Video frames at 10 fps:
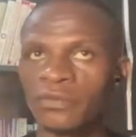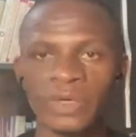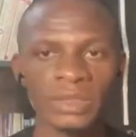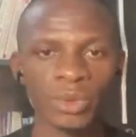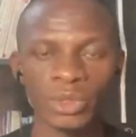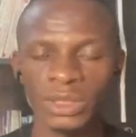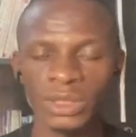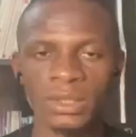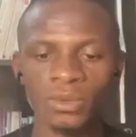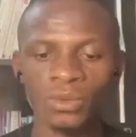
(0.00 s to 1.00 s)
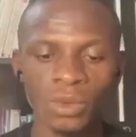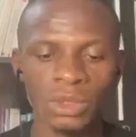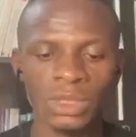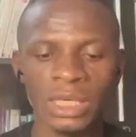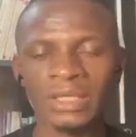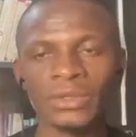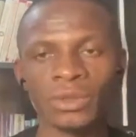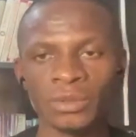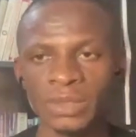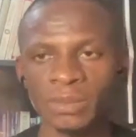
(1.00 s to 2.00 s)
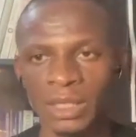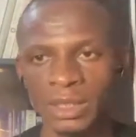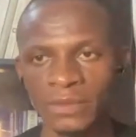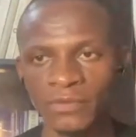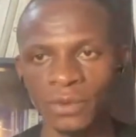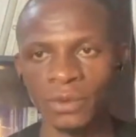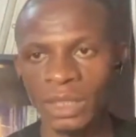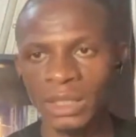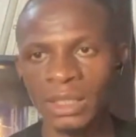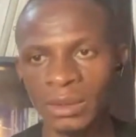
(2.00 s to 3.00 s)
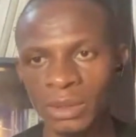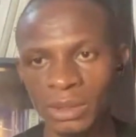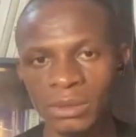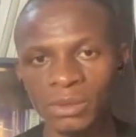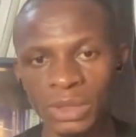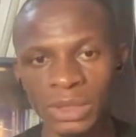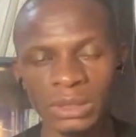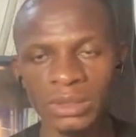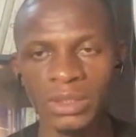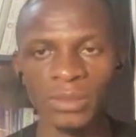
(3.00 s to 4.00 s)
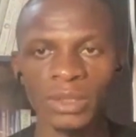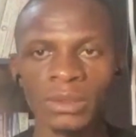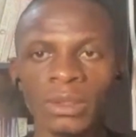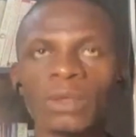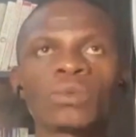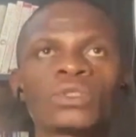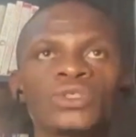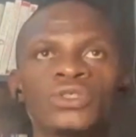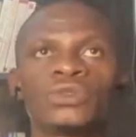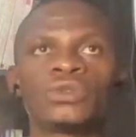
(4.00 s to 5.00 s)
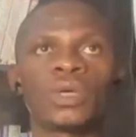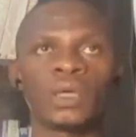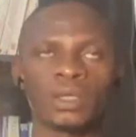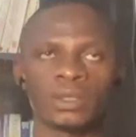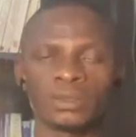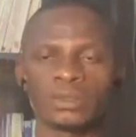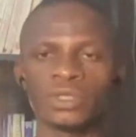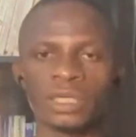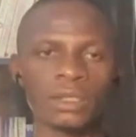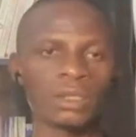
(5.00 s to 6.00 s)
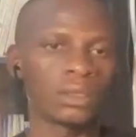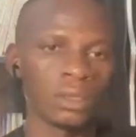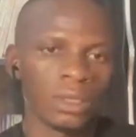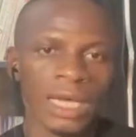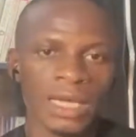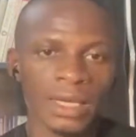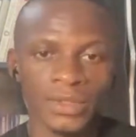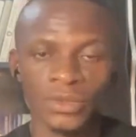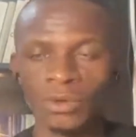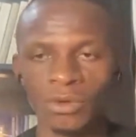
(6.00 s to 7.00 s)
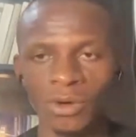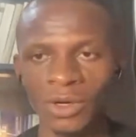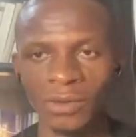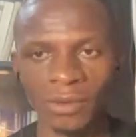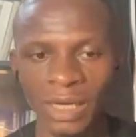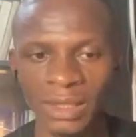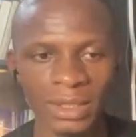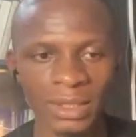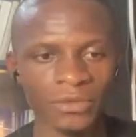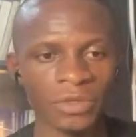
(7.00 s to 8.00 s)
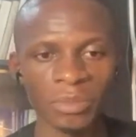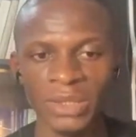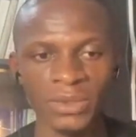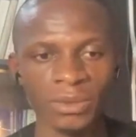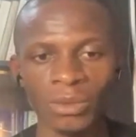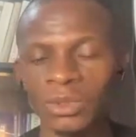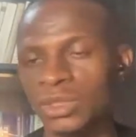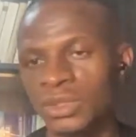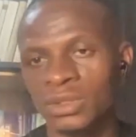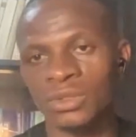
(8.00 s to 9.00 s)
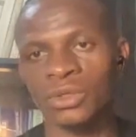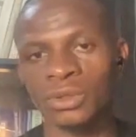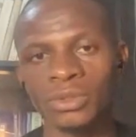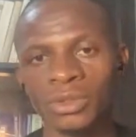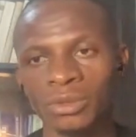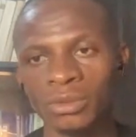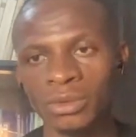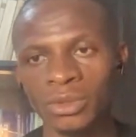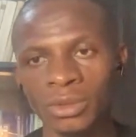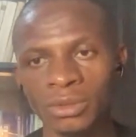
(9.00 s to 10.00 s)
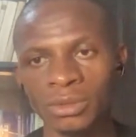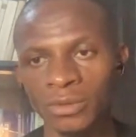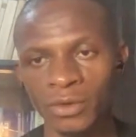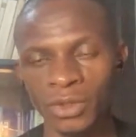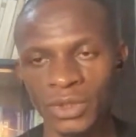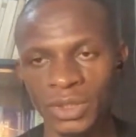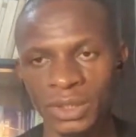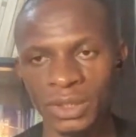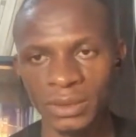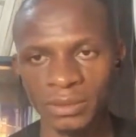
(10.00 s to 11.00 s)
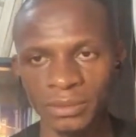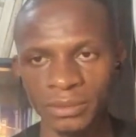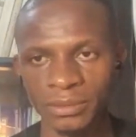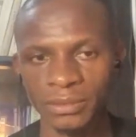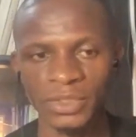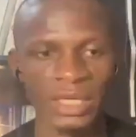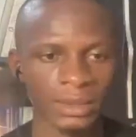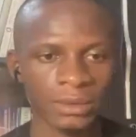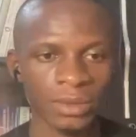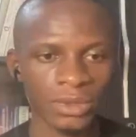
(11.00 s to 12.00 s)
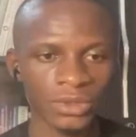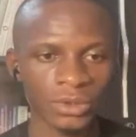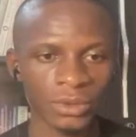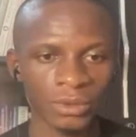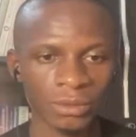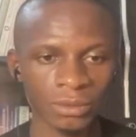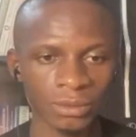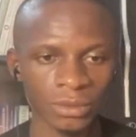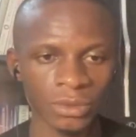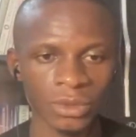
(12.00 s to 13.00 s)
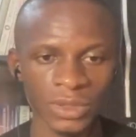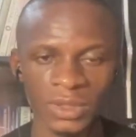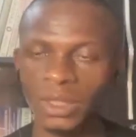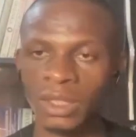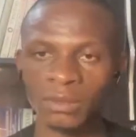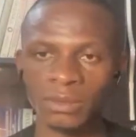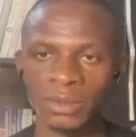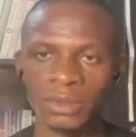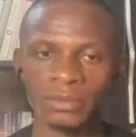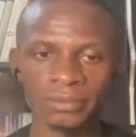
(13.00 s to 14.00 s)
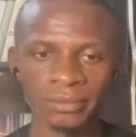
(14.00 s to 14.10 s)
first point is, what are you optimizing for? And that would then determine what you are tracking. And there's no wrong answer. It depends on what your focus is. Yes, what your North Star is.